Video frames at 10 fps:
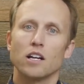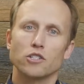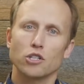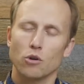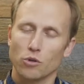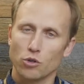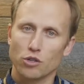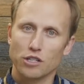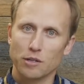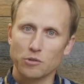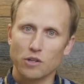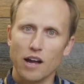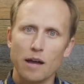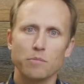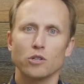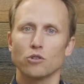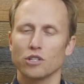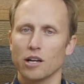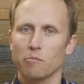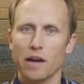So you should subscribe, you
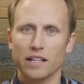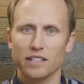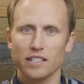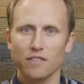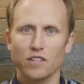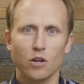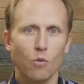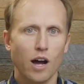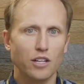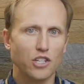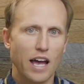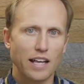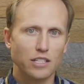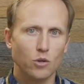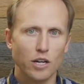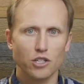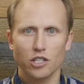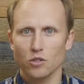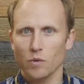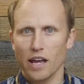should come back this evening, watch, ask
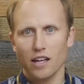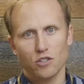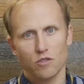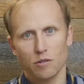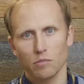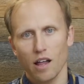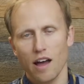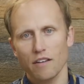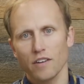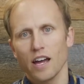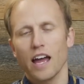questions, we answer them live.